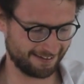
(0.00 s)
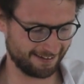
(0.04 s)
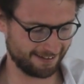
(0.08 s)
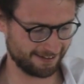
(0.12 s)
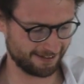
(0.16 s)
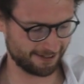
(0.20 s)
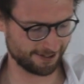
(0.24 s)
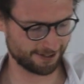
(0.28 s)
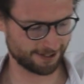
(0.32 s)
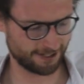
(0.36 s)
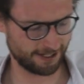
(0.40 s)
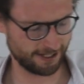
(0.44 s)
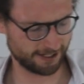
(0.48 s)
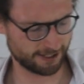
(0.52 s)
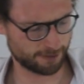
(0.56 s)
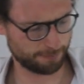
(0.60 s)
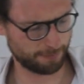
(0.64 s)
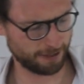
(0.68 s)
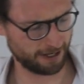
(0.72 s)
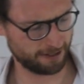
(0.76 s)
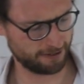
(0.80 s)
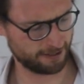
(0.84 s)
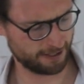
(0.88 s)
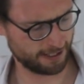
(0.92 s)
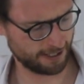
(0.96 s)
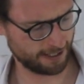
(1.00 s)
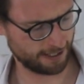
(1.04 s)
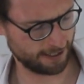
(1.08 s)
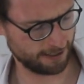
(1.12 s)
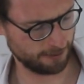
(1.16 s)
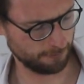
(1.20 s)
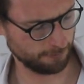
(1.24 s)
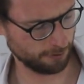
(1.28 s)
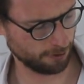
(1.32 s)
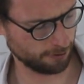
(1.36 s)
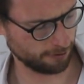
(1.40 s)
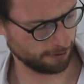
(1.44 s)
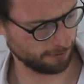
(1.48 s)
doesn't expand
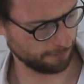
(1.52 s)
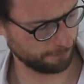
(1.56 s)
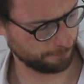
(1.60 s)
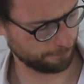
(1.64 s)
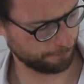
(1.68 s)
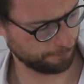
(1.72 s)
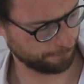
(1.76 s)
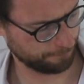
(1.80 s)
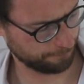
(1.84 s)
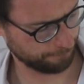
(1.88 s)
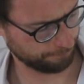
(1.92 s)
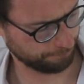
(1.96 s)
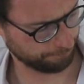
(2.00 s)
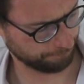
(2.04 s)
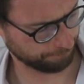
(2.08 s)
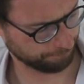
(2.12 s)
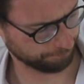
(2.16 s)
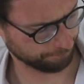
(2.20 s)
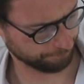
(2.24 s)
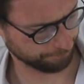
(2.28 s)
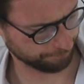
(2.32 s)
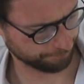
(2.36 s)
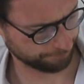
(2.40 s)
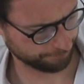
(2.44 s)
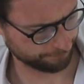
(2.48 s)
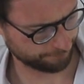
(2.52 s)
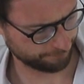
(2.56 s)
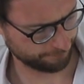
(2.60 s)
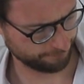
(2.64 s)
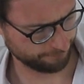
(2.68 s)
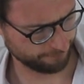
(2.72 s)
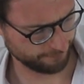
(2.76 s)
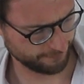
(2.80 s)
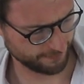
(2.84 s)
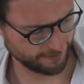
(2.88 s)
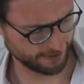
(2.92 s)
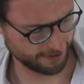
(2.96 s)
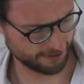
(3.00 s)
anymore.
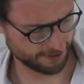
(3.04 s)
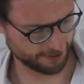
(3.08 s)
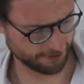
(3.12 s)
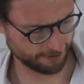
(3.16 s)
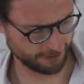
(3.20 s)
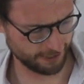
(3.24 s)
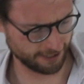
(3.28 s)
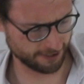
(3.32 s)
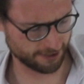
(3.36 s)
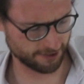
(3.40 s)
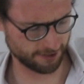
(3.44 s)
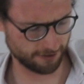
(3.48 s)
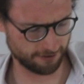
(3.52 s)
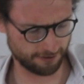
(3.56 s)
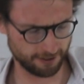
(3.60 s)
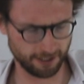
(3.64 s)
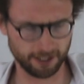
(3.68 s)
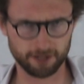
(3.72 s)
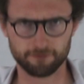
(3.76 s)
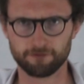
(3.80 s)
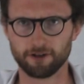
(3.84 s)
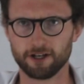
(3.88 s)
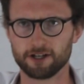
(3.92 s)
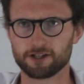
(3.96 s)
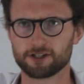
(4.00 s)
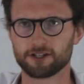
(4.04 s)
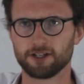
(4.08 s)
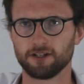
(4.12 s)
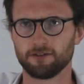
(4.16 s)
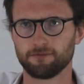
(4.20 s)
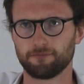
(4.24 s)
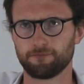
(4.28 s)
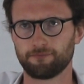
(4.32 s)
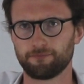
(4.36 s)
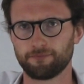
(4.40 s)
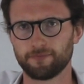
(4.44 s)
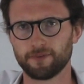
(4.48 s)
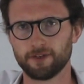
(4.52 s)
So there's the third version.
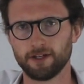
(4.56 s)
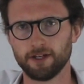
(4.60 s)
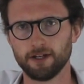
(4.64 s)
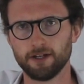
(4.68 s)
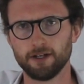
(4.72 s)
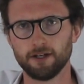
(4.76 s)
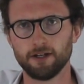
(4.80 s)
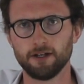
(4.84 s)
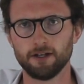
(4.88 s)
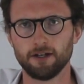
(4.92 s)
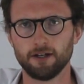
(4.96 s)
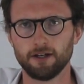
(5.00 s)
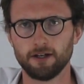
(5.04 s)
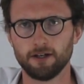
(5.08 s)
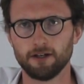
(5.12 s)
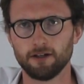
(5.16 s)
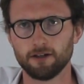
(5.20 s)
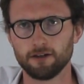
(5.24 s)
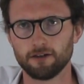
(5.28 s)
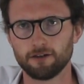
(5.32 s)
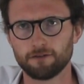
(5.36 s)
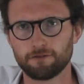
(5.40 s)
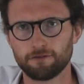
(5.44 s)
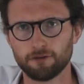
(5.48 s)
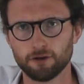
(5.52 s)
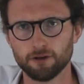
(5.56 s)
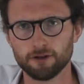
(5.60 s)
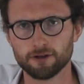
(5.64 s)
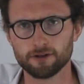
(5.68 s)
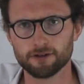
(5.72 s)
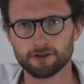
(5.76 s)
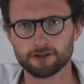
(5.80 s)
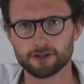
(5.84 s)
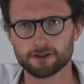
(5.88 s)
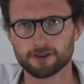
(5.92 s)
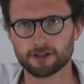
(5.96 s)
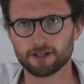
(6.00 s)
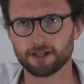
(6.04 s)
The
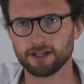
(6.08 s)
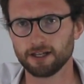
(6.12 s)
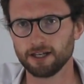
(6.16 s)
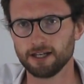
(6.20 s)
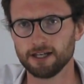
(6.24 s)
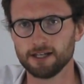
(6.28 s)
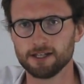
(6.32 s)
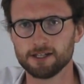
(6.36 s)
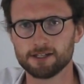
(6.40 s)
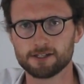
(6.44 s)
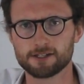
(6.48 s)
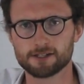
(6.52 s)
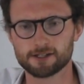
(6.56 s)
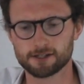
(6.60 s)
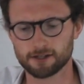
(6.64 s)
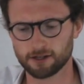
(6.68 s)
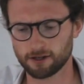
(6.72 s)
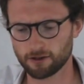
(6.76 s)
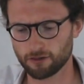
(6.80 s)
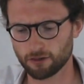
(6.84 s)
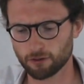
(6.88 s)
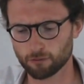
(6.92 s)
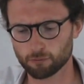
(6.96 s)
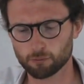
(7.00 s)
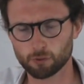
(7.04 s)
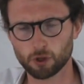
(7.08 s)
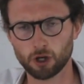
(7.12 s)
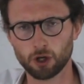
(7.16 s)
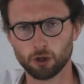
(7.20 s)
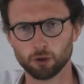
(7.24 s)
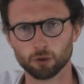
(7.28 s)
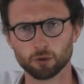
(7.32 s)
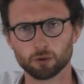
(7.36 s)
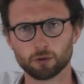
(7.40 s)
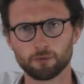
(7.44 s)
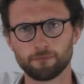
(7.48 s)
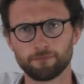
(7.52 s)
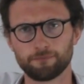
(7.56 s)
fourth is the
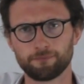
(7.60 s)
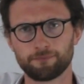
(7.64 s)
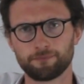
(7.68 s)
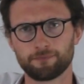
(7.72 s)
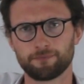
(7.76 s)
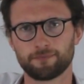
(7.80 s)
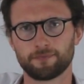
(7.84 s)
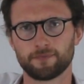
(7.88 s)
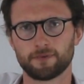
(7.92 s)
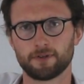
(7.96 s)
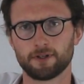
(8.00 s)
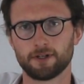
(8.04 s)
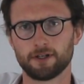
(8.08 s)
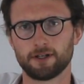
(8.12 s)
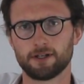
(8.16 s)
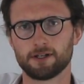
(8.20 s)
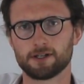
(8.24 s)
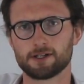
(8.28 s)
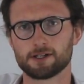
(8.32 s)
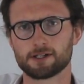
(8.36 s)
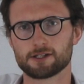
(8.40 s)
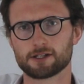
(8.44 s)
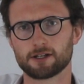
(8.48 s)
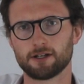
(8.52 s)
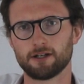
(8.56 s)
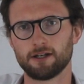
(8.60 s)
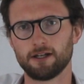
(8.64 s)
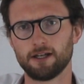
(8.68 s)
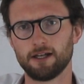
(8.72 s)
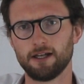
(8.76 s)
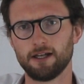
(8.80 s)
roll. So